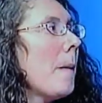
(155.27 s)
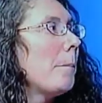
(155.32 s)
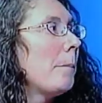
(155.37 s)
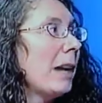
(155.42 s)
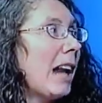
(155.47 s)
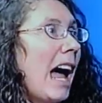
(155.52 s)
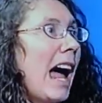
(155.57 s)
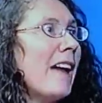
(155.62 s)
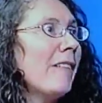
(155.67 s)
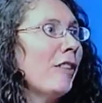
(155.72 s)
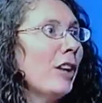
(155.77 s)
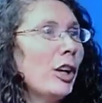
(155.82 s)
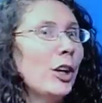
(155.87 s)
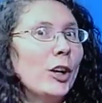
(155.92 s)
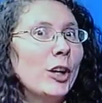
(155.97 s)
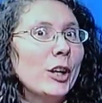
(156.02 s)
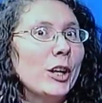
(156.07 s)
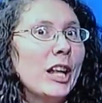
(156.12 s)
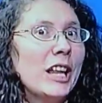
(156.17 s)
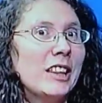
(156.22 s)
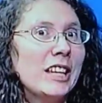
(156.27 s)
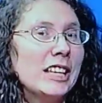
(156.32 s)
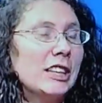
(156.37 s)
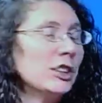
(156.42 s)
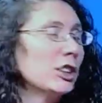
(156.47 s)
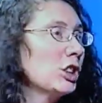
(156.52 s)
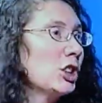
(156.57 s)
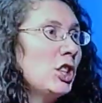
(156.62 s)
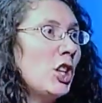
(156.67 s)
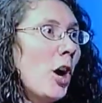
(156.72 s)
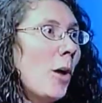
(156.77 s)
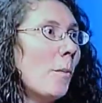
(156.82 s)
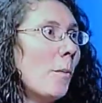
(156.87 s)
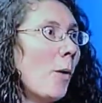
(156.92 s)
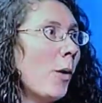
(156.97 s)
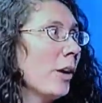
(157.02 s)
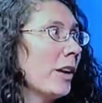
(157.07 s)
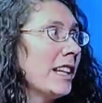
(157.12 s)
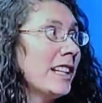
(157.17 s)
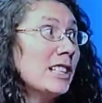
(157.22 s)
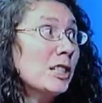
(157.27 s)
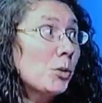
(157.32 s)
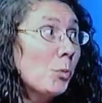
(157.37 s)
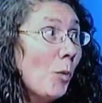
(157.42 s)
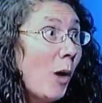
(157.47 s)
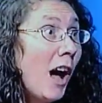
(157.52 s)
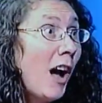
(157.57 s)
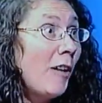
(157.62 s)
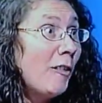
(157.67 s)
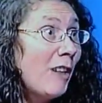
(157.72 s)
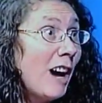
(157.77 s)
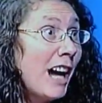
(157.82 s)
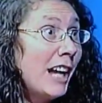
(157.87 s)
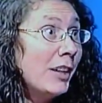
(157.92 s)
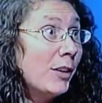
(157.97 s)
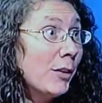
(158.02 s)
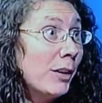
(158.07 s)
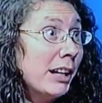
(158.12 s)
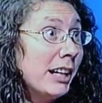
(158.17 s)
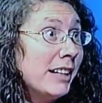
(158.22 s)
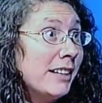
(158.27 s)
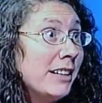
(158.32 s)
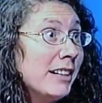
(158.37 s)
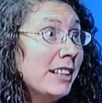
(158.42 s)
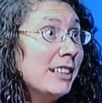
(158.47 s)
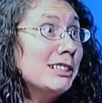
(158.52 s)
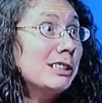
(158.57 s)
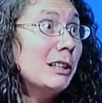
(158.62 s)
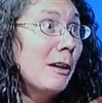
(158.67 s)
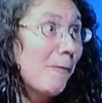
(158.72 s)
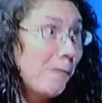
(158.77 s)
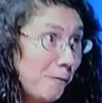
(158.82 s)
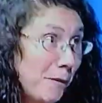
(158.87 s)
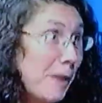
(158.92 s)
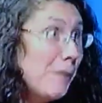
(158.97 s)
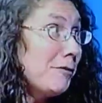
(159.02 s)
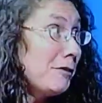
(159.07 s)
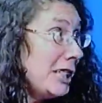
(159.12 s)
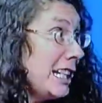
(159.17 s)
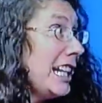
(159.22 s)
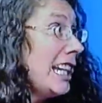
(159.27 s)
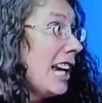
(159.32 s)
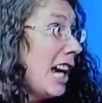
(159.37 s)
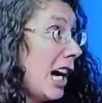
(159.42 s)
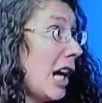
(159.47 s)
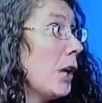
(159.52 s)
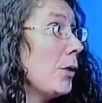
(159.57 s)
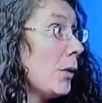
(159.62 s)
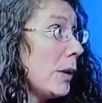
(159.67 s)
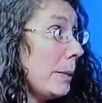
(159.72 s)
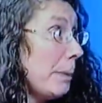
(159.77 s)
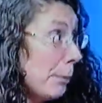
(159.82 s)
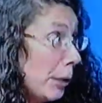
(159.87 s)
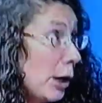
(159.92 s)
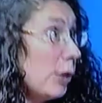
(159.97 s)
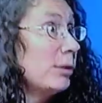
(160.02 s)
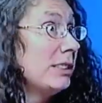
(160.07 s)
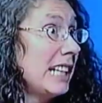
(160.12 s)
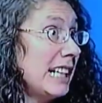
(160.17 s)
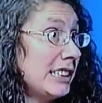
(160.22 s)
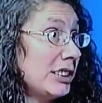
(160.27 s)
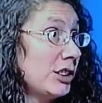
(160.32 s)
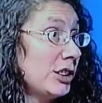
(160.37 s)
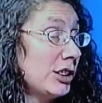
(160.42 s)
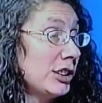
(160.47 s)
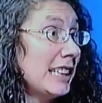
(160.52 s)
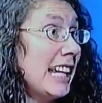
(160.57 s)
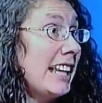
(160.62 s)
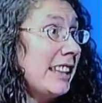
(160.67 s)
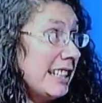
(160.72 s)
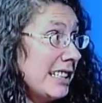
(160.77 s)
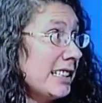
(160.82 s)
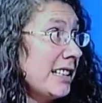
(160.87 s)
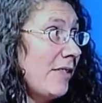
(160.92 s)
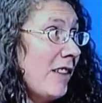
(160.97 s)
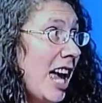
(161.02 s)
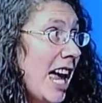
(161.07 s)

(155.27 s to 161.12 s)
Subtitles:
but I've heard that there's no more than 1,200 to 1,500 protesters at this event.